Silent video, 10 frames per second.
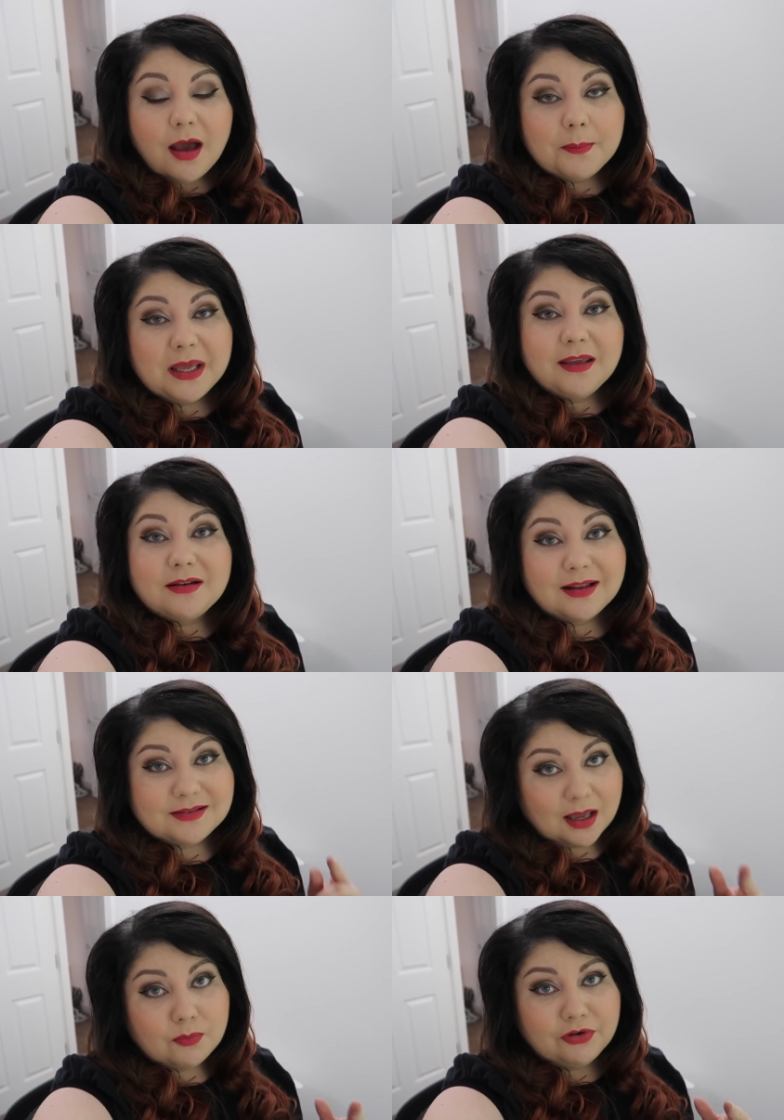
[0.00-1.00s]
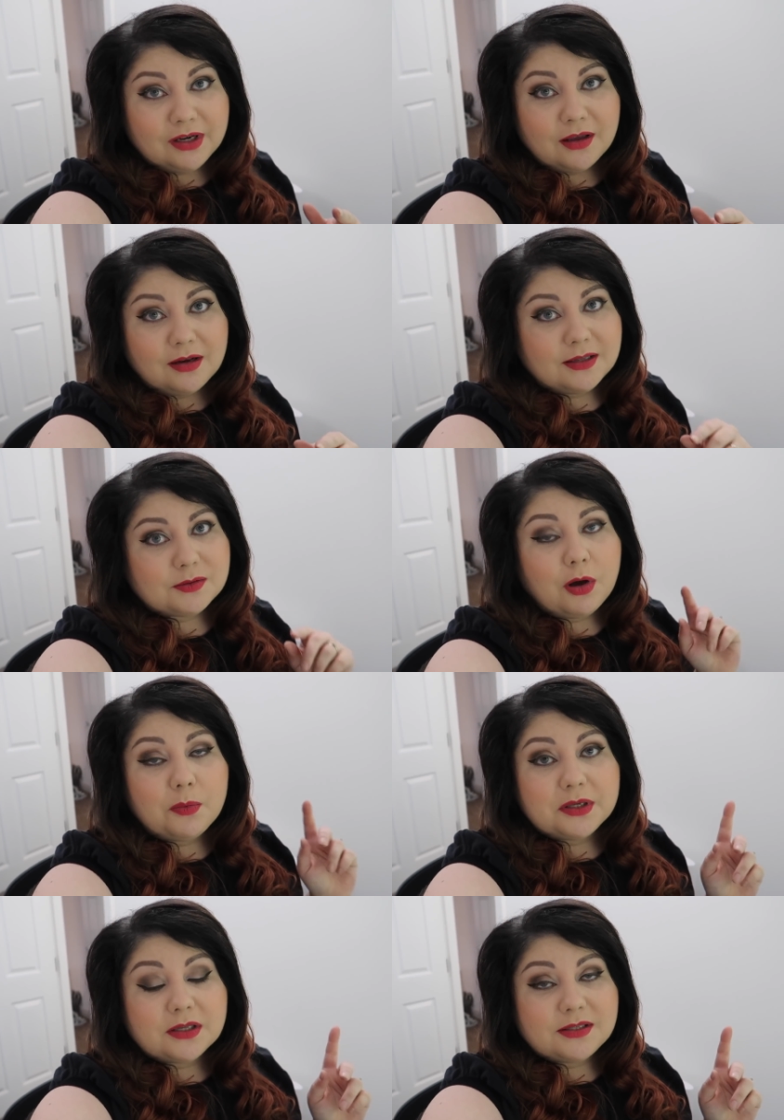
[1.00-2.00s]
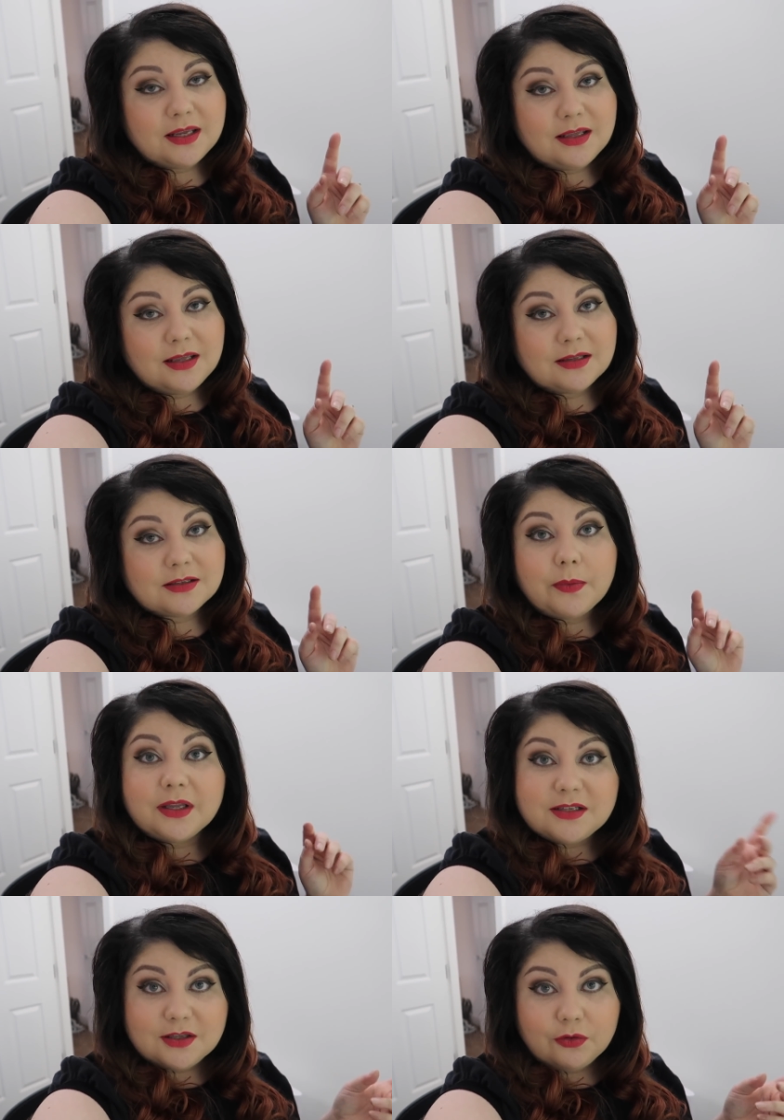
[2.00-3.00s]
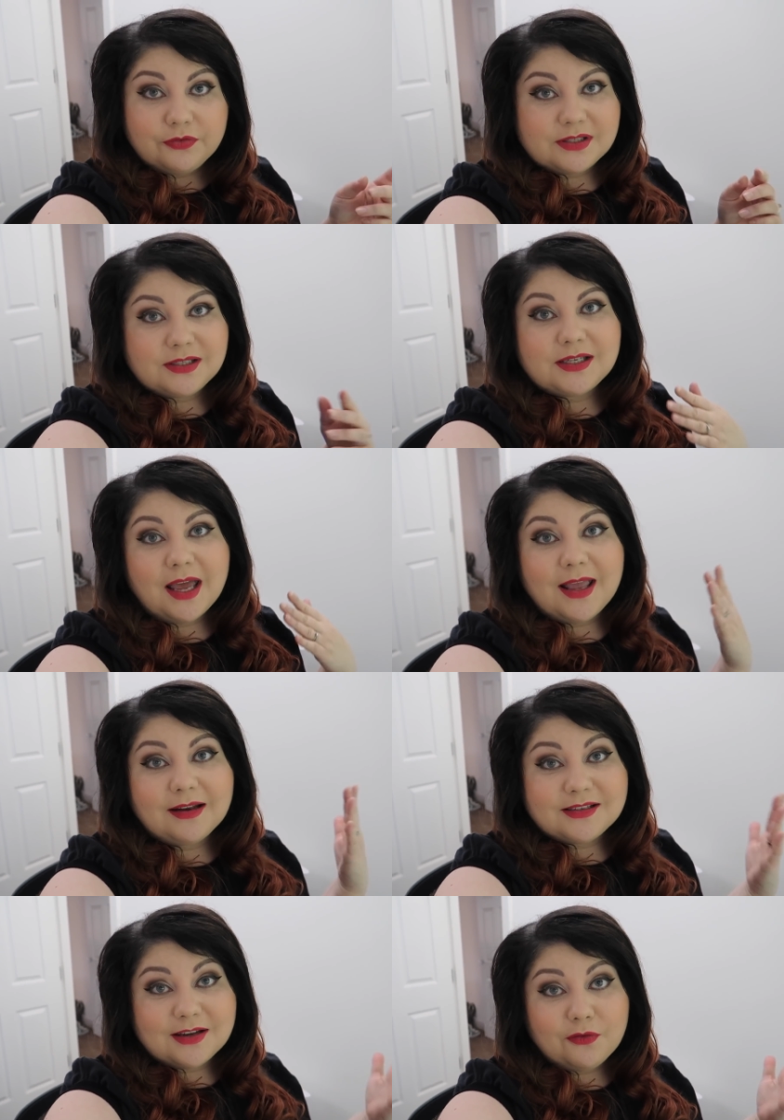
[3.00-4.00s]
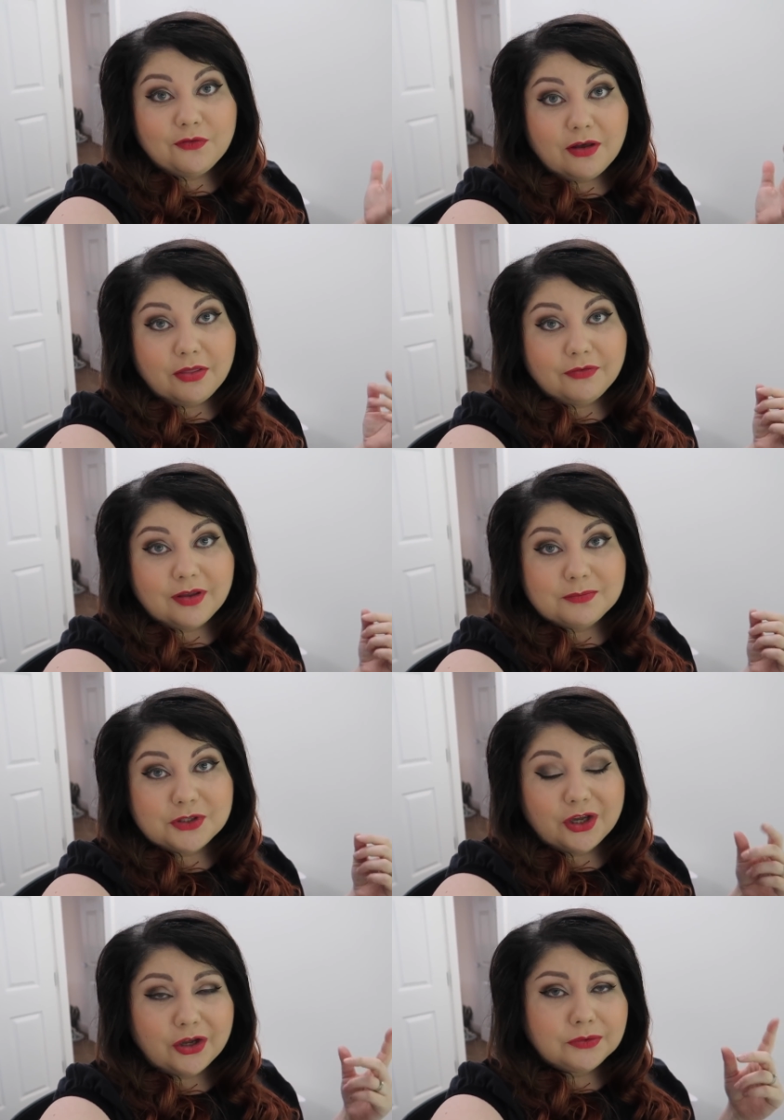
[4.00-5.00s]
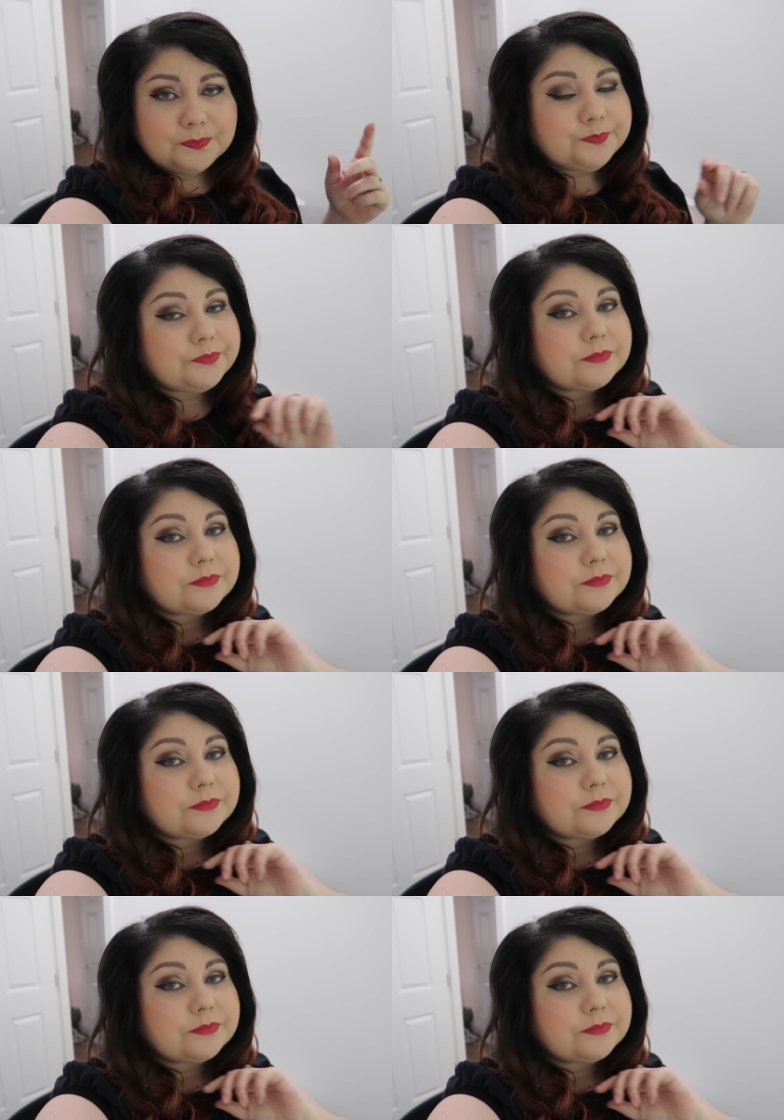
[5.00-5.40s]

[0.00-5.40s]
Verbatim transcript: Um, Ian had to get up really early as well because he is going into the office today, and it's now further for him to go.